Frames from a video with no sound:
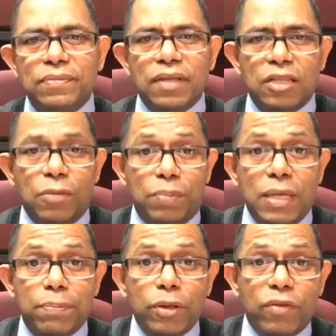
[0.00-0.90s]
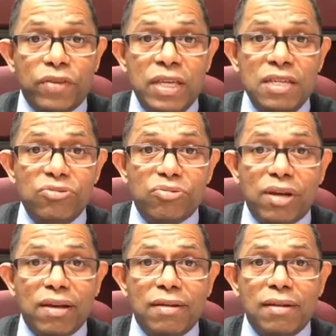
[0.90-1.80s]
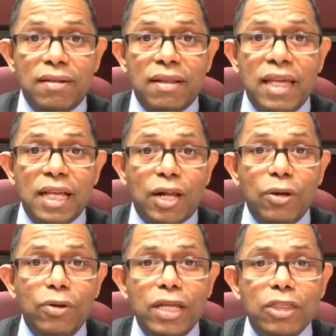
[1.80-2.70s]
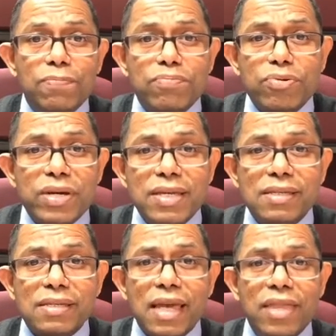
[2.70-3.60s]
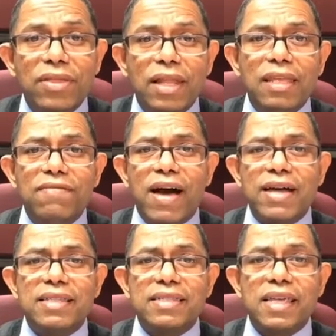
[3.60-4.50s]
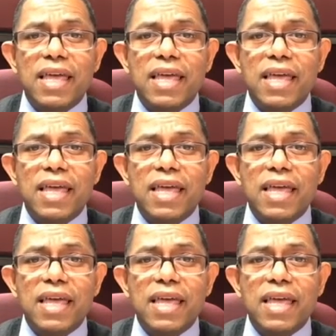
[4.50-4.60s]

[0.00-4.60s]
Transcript: The people of Israel, including the priests and the Levites,